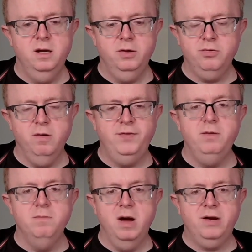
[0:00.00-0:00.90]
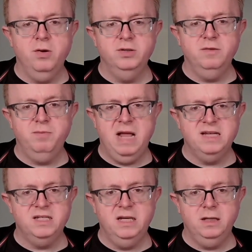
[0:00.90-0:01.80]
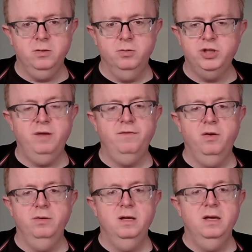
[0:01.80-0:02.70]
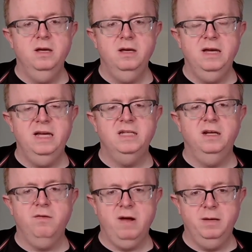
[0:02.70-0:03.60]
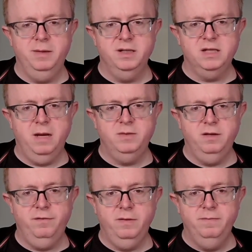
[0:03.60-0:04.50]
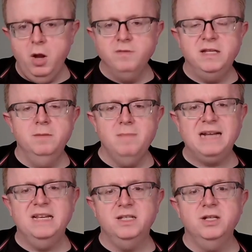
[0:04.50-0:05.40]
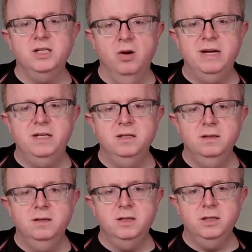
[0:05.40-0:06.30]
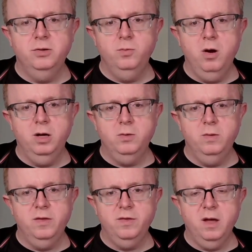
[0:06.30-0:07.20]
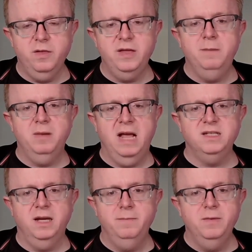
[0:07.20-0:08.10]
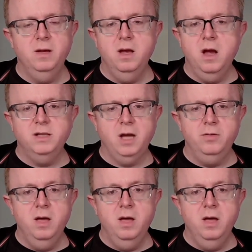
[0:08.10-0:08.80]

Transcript: through a few microns of plastic or chiffon, it's incredibly deceptive. Obviously, the magnets are designed to work with thin plastic, so